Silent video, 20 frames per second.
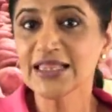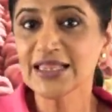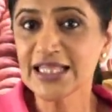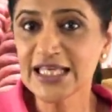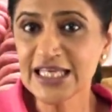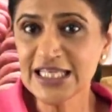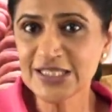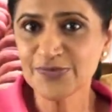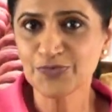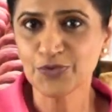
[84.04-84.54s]

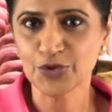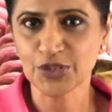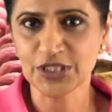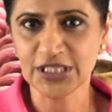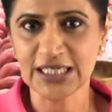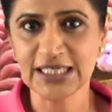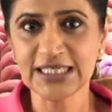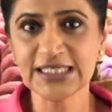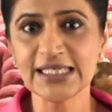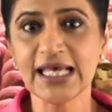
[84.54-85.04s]
These
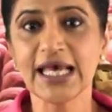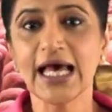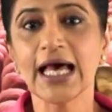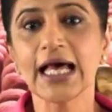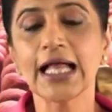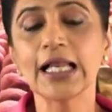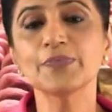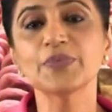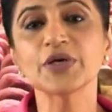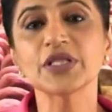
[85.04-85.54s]
proteins
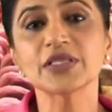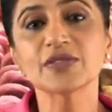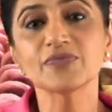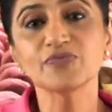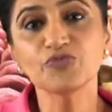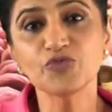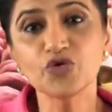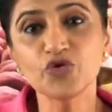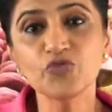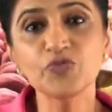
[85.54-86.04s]
help in the
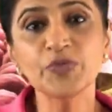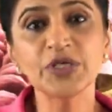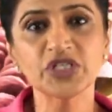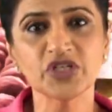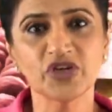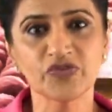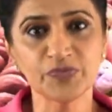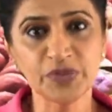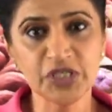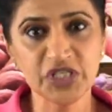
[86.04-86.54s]
movement
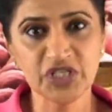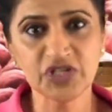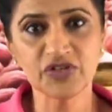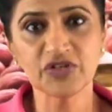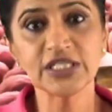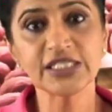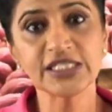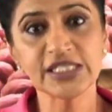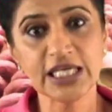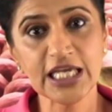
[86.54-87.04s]
of
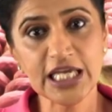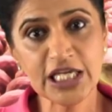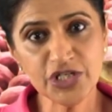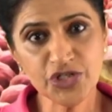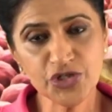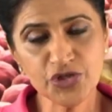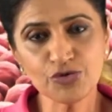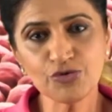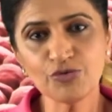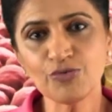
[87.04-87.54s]
materials
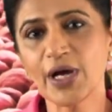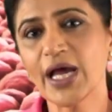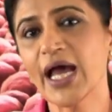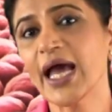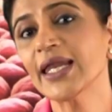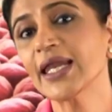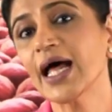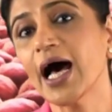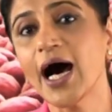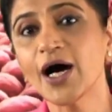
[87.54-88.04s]
into
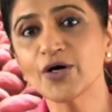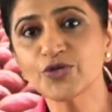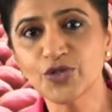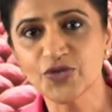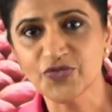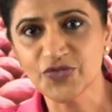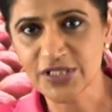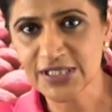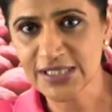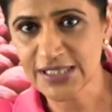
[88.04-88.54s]
and out
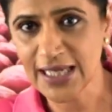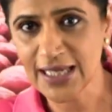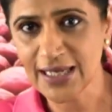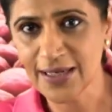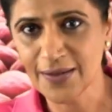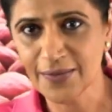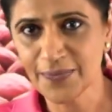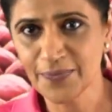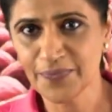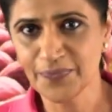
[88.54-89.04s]
of the cell.
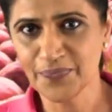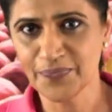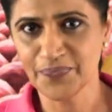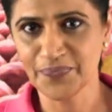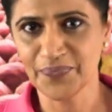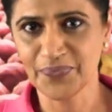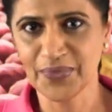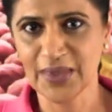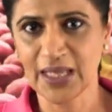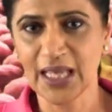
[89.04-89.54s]

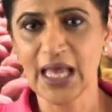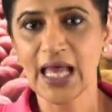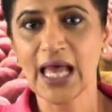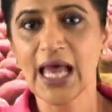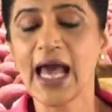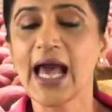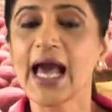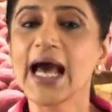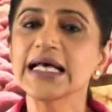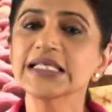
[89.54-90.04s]

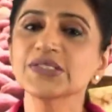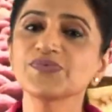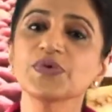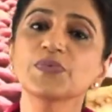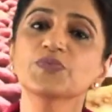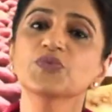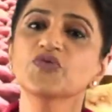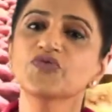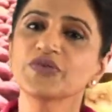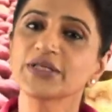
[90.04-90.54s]
As we
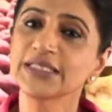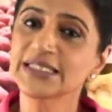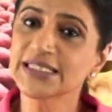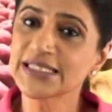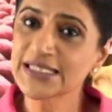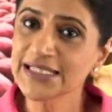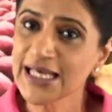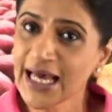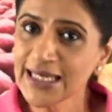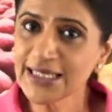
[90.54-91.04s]
move
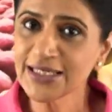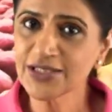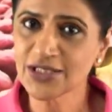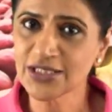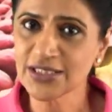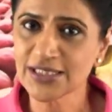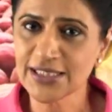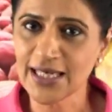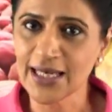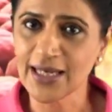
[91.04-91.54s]
inside
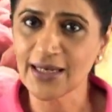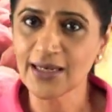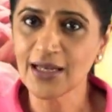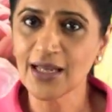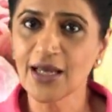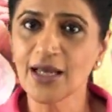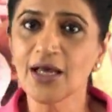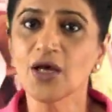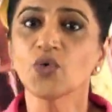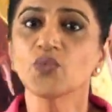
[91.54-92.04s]
the cell,
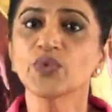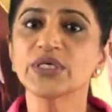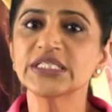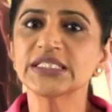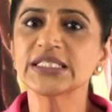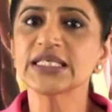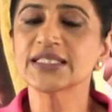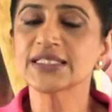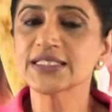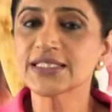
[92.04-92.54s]
we
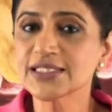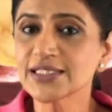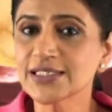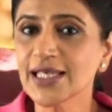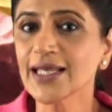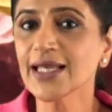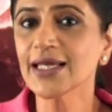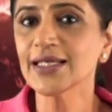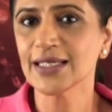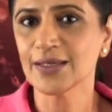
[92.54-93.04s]
see the
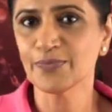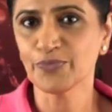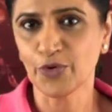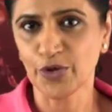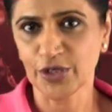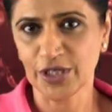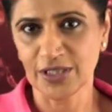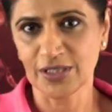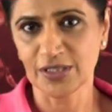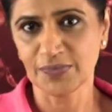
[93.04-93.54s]
second
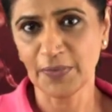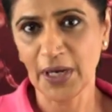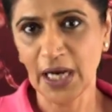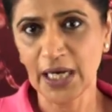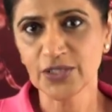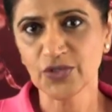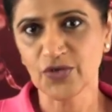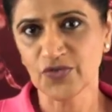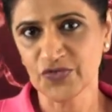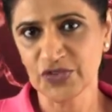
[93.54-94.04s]
important
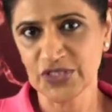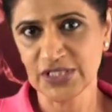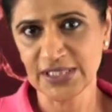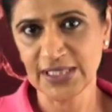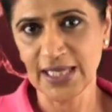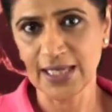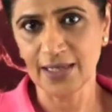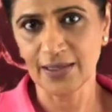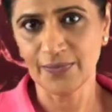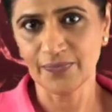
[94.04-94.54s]
part of the
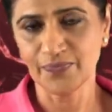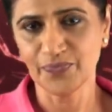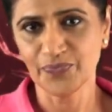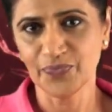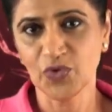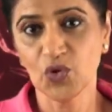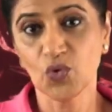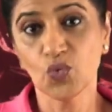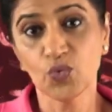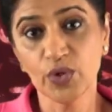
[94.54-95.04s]
cell,
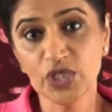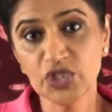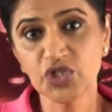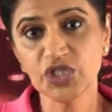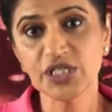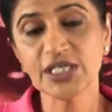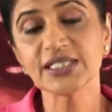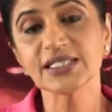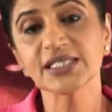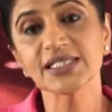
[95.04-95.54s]

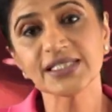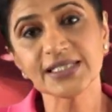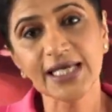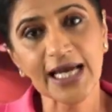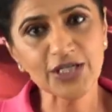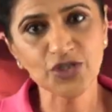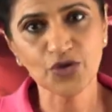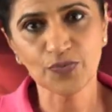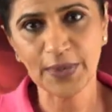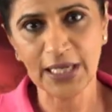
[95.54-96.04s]
which is the
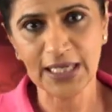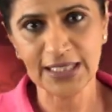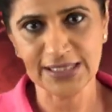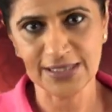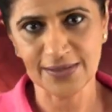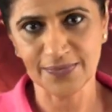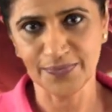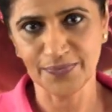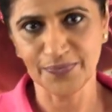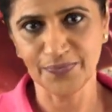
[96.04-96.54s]

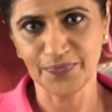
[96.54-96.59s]
cytoplasm.